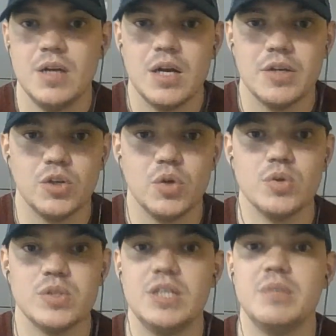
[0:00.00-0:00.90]
Your
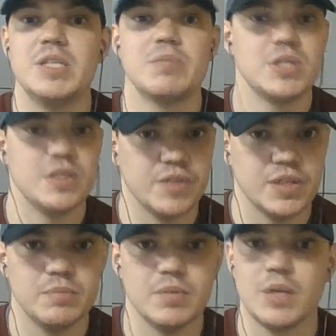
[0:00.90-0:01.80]
goals need to be specific,
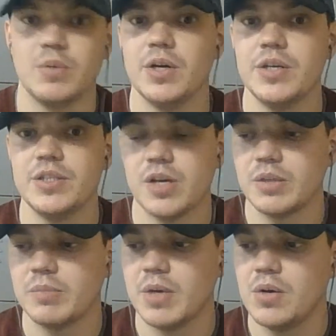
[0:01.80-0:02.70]
like we already talked
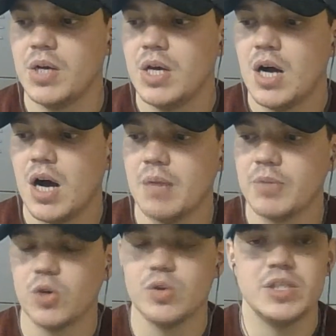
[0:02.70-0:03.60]
about.
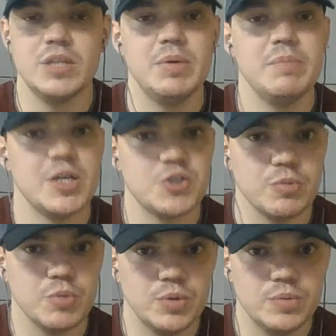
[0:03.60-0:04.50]
Your goals need to be
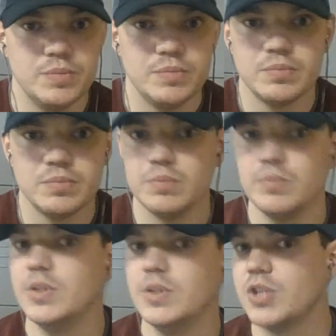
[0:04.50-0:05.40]
measurable.
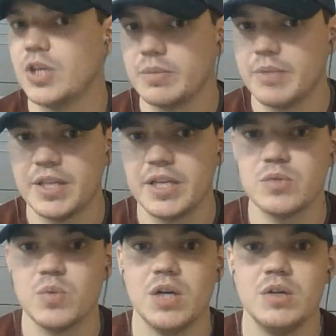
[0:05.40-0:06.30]
We just talked about that
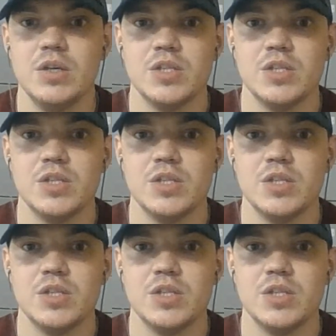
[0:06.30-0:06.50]
as well.